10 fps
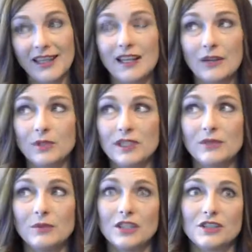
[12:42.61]
And I
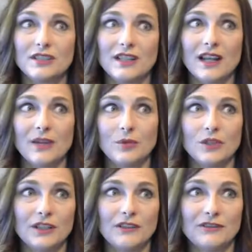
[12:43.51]
really wish that I
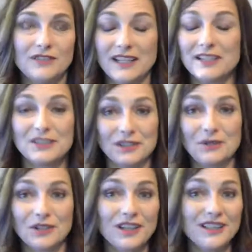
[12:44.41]
would have done it
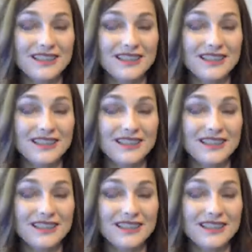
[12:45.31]
sooner.